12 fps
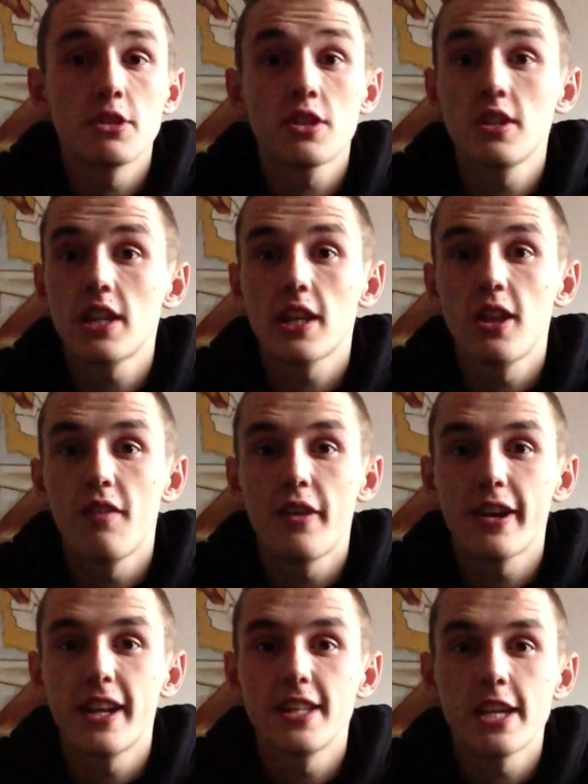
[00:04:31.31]
It's going to take a lot of
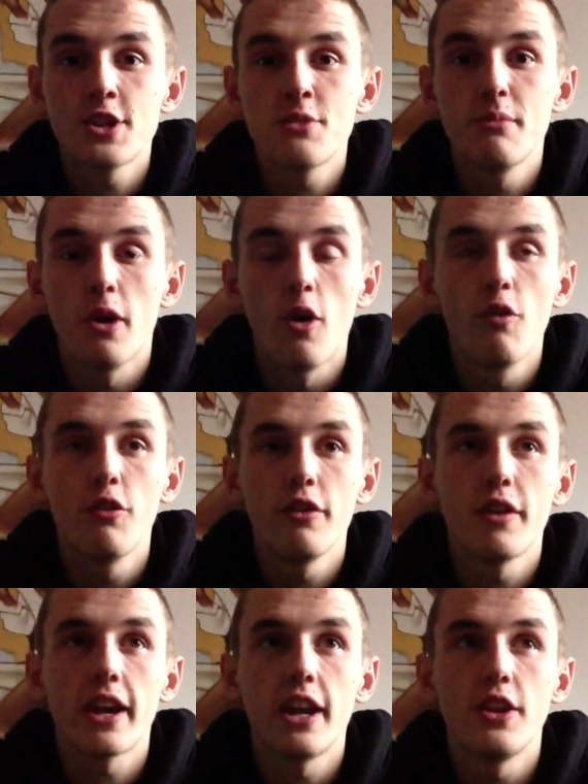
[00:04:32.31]
organisation, but
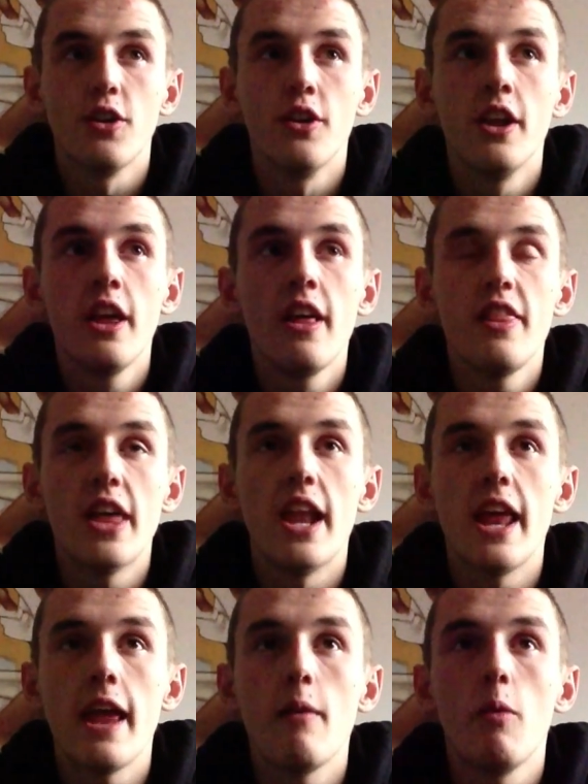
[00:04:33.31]
hopefully if I get it done,
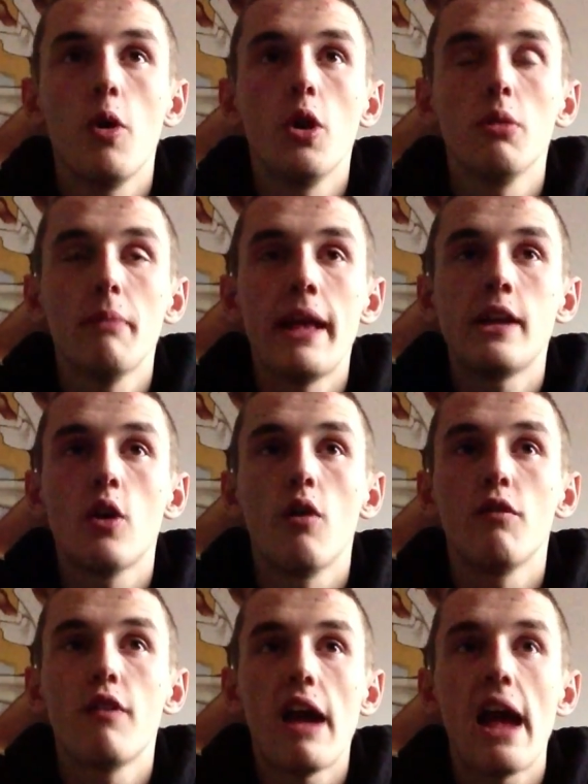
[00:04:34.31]
then it will make
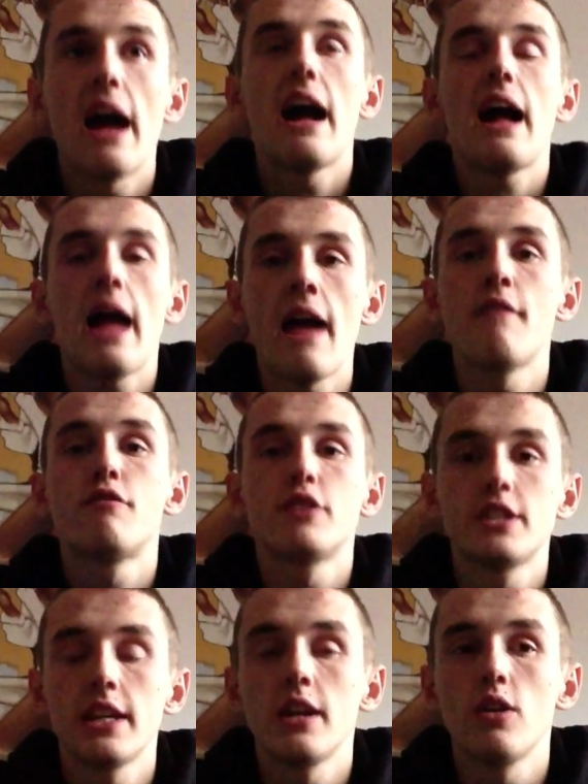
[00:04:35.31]
up for
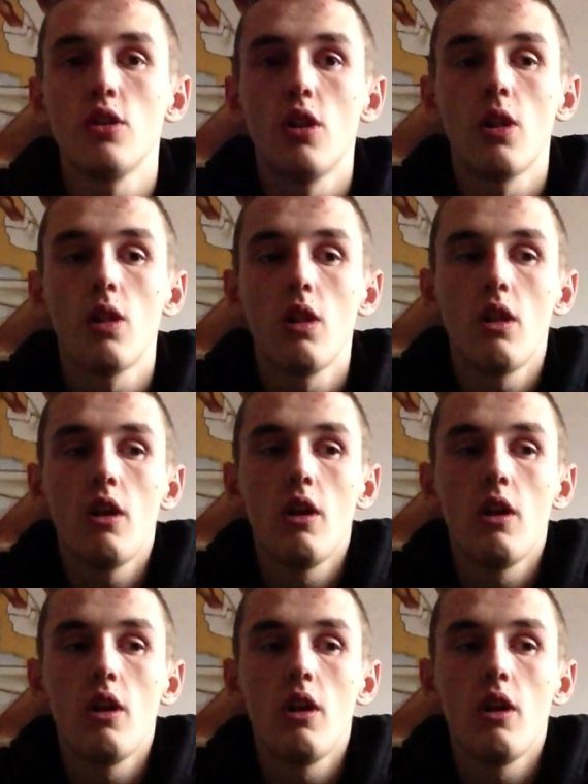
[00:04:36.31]
every single